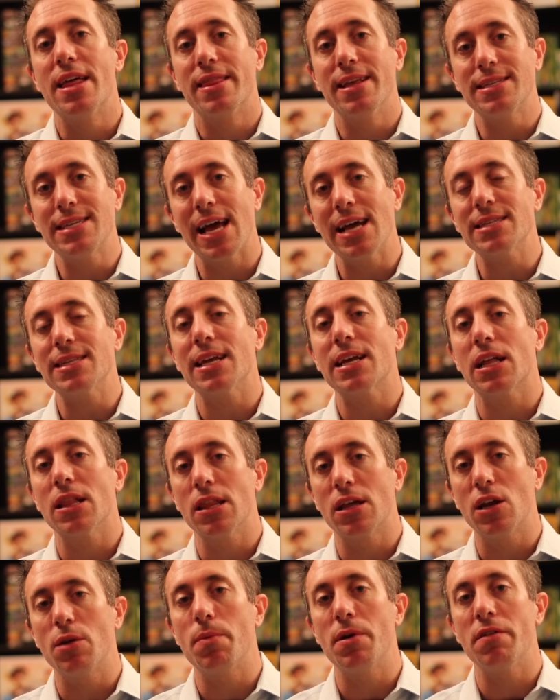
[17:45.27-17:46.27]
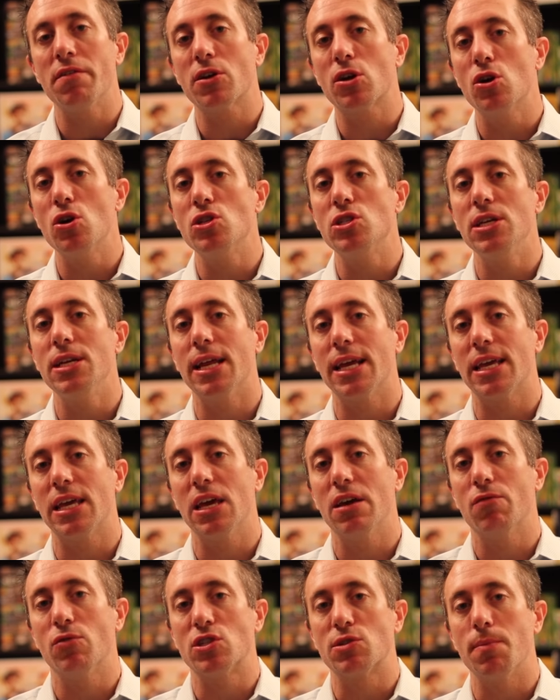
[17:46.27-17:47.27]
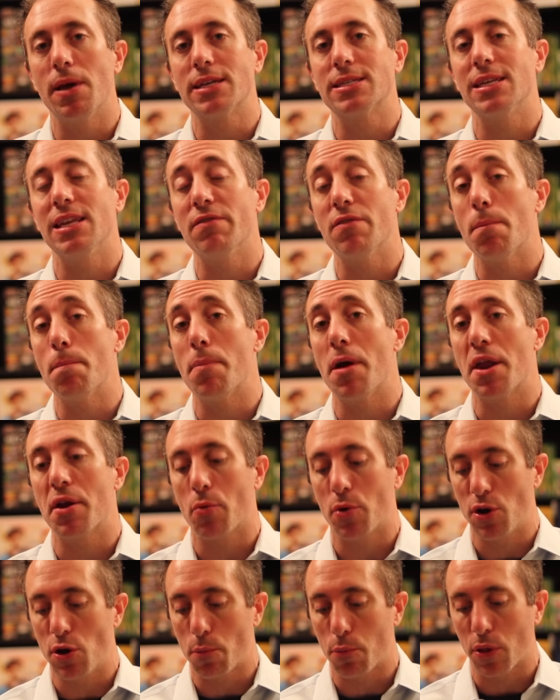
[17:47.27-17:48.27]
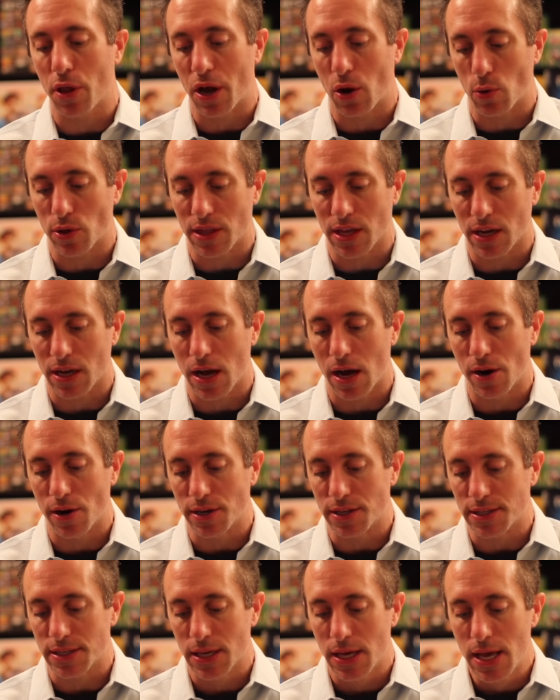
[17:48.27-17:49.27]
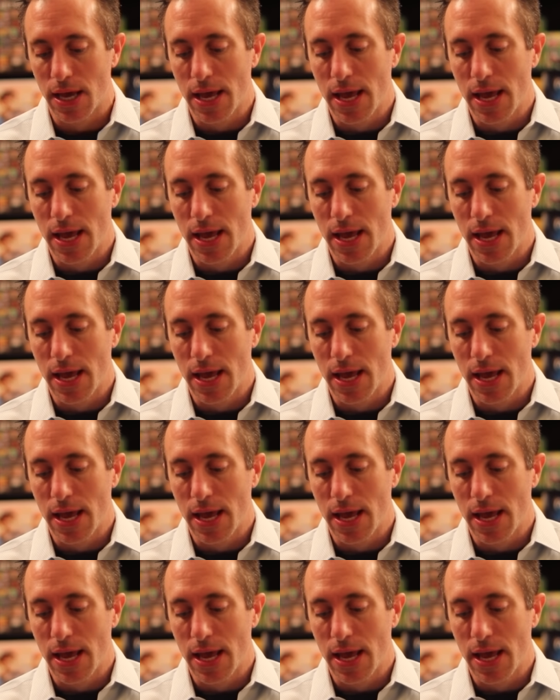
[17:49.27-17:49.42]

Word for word: This has like a little bit of a cushy and a give, which makes it even better when you're playing with the cards.